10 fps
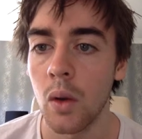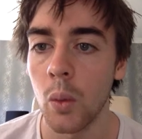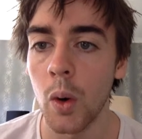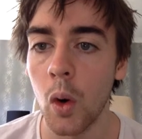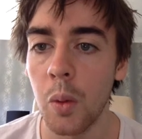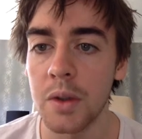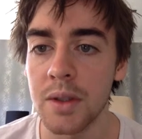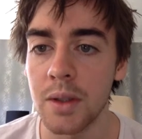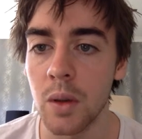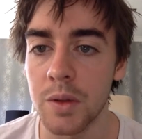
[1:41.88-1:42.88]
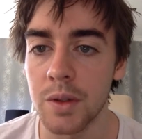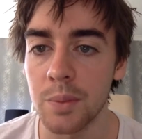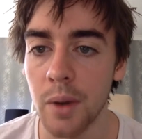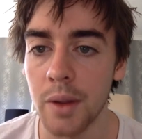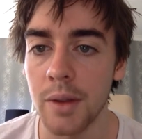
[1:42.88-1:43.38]
We're almost as close as
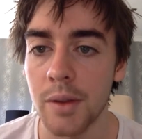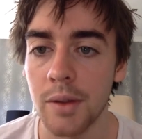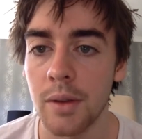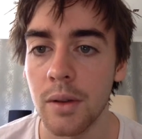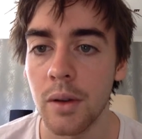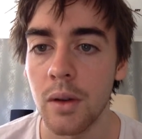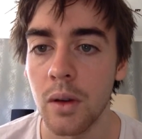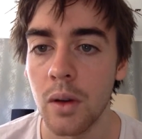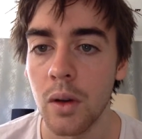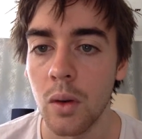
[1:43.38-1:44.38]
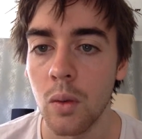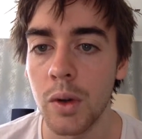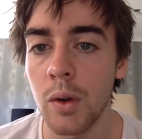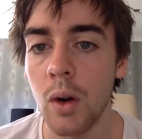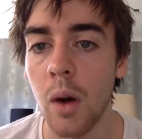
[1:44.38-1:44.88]
brothers.
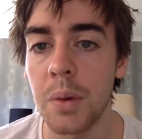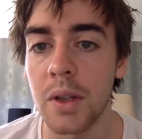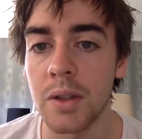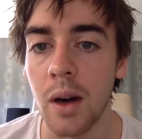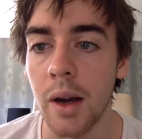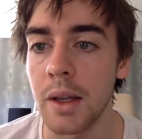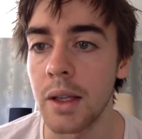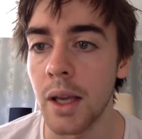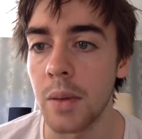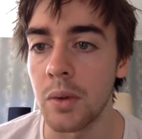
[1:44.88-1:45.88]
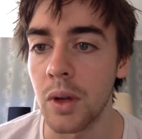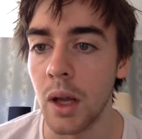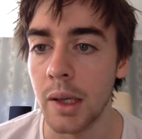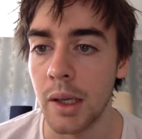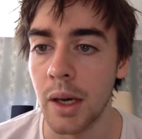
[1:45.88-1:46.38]
When you grow up in a tight knit neighbourhood
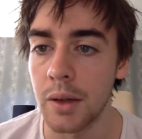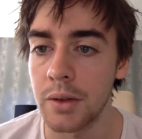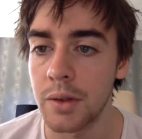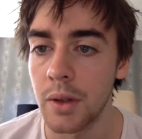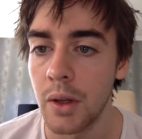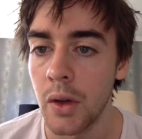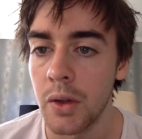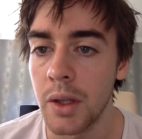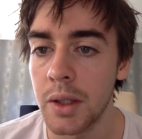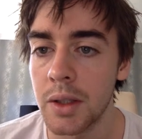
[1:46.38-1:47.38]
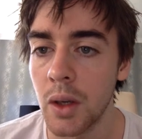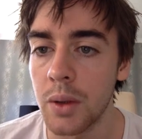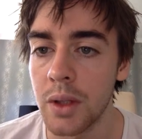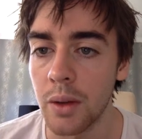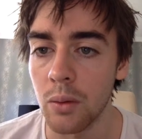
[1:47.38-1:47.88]
like ours, you get to know
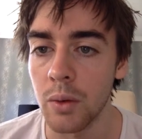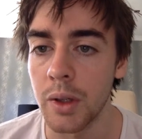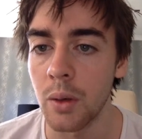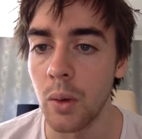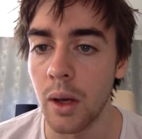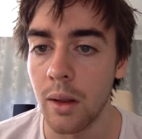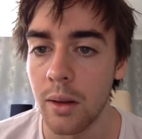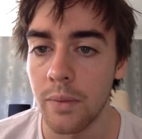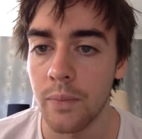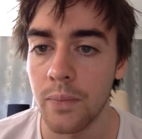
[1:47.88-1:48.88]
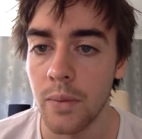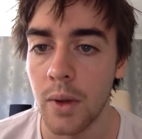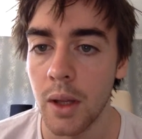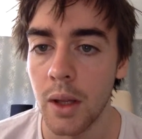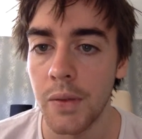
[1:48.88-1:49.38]
each other real well.
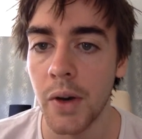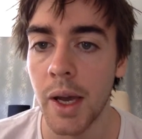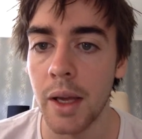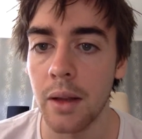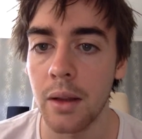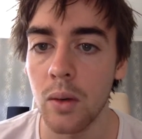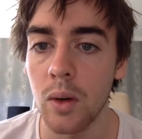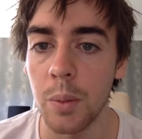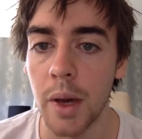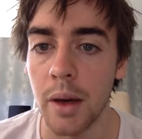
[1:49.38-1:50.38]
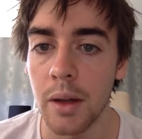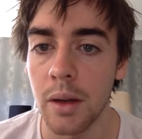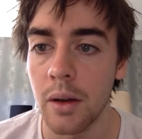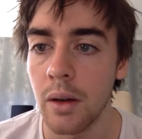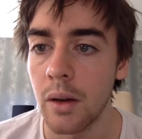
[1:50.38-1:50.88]
If I had thought about
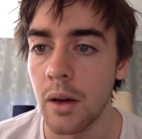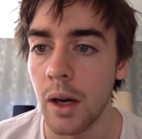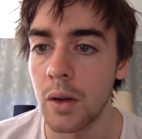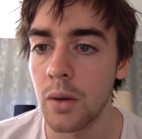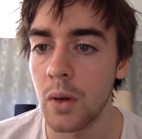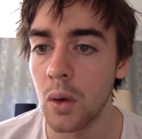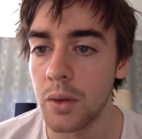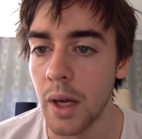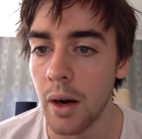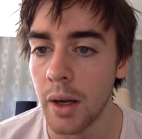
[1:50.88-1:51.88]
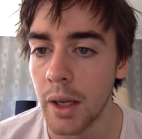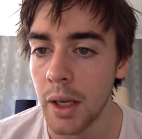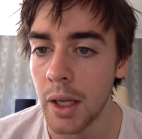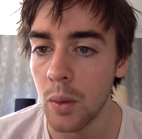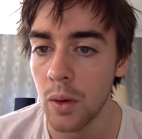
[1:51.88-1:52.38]
it, I could have called Darry,
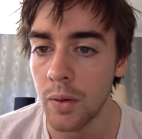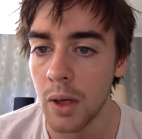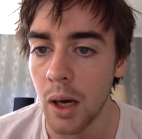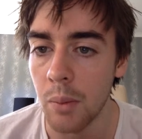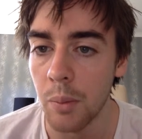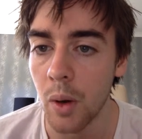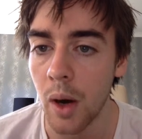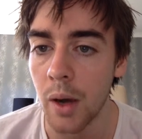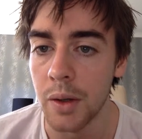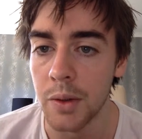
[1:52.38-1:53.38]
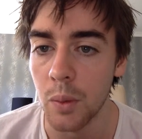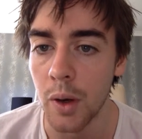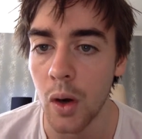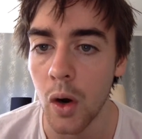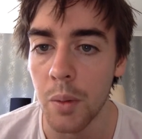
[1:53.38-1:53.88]
and he would have come by on his
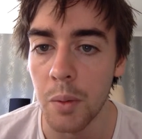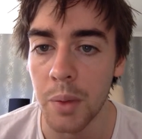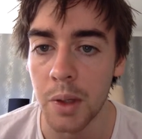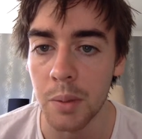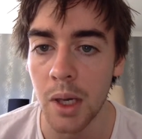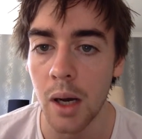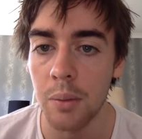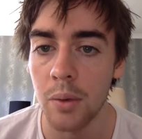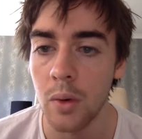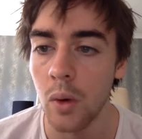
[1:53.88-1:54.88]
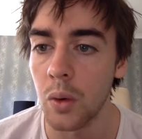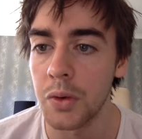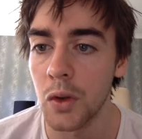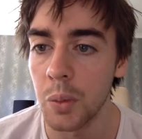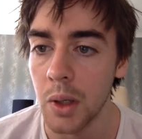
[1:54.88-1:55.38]
way home and picked me up, or
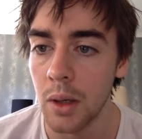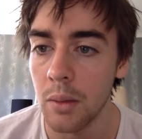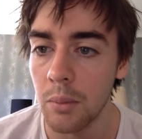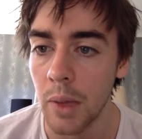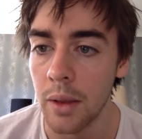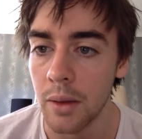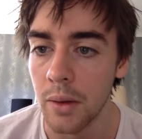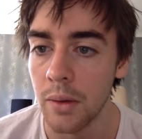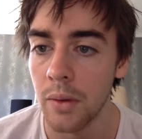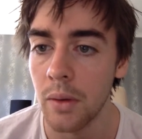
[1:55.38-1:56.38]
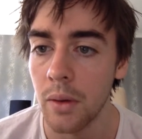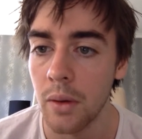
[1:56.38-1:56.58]
Two Bit, Mathews